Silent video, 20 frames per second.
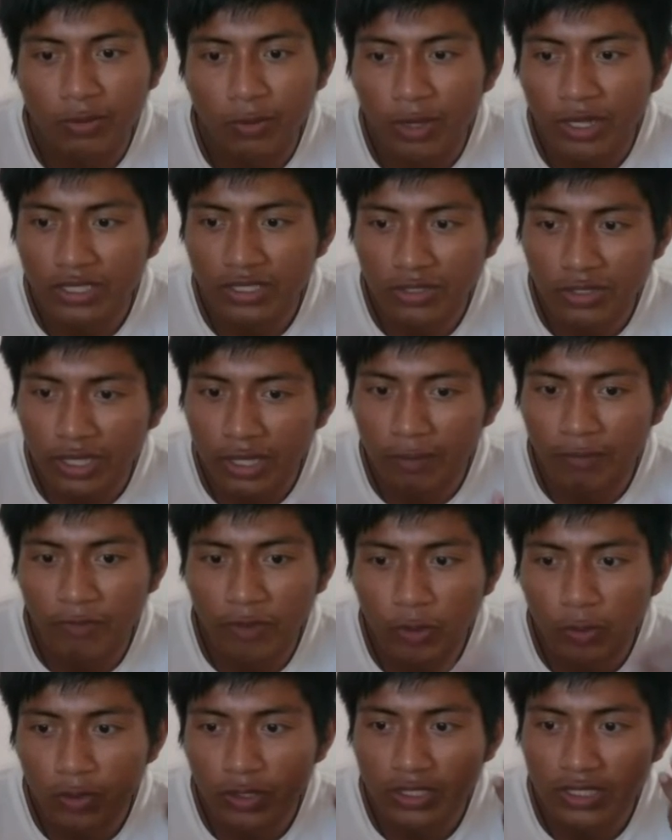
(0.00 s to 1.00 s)
It wants to keep
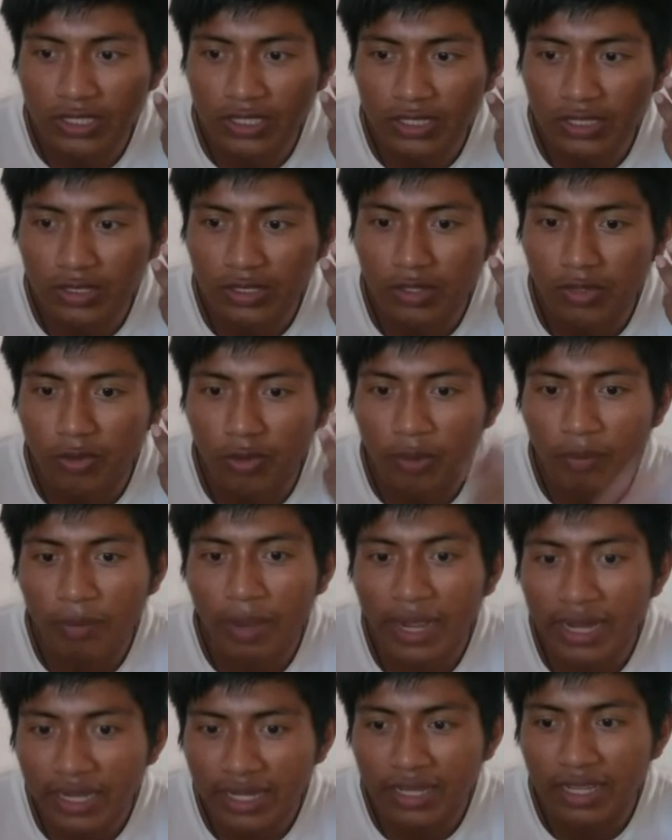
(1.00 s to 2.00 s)
viewers
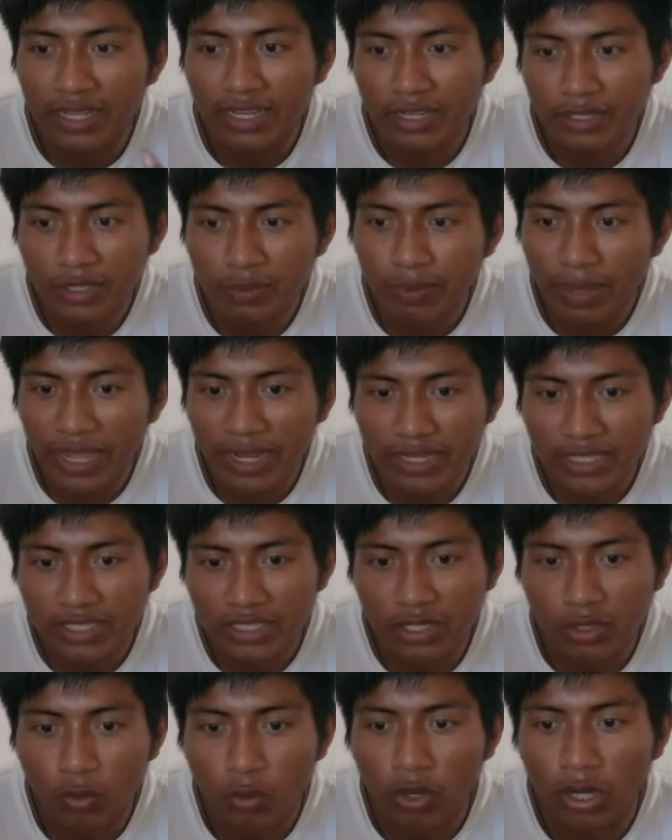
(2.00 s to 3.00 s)
reminded that there's
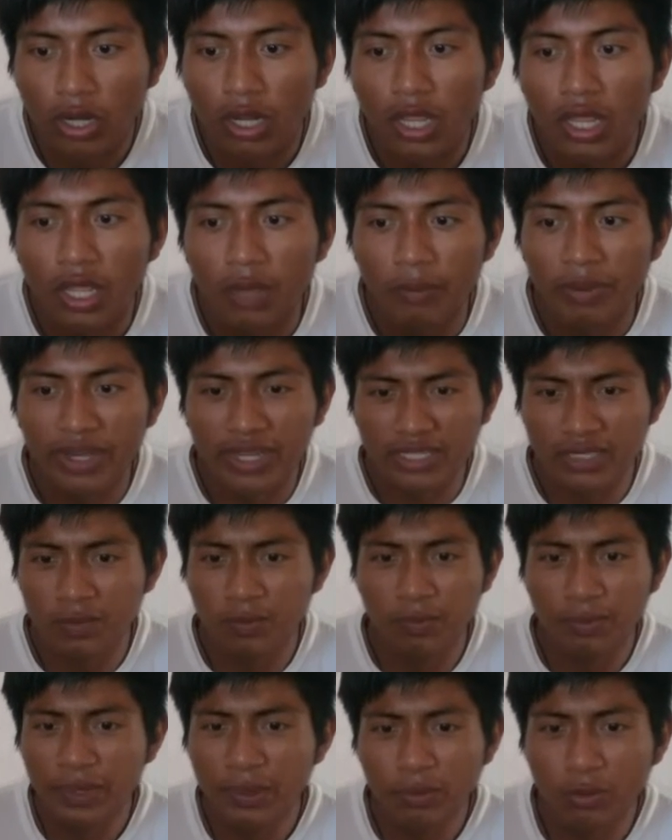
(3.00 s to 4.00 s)
badness in the world
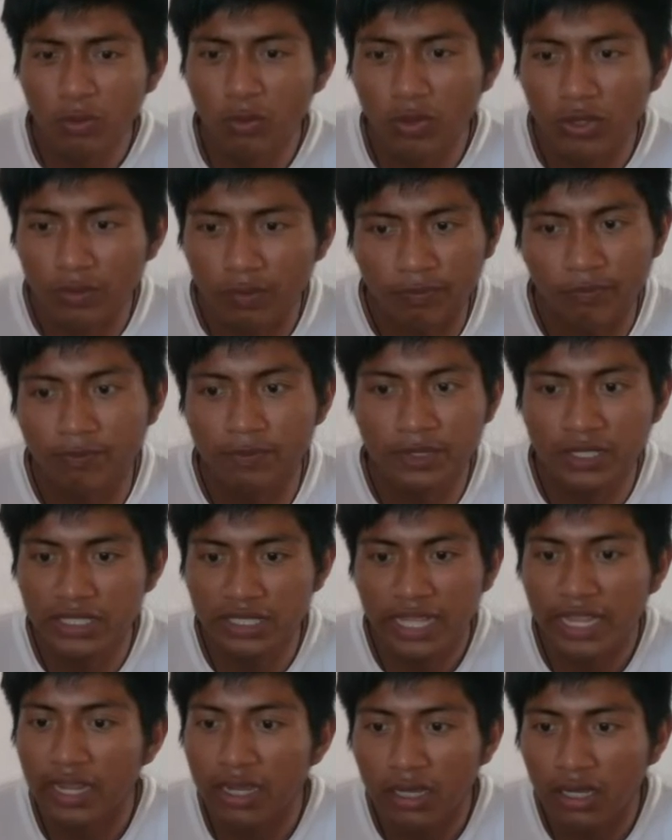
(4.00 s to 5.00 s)
because people won't
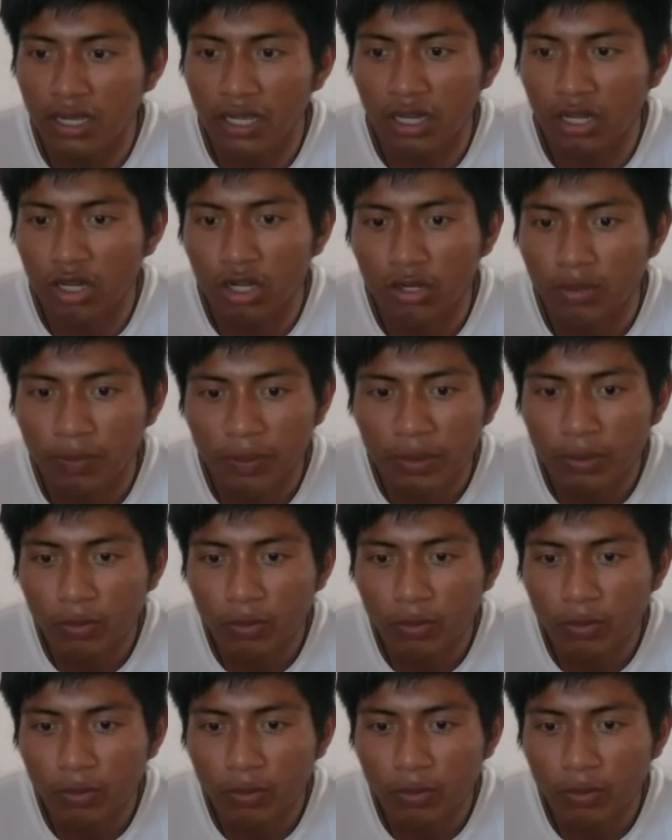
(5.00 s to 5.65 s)
stay alert.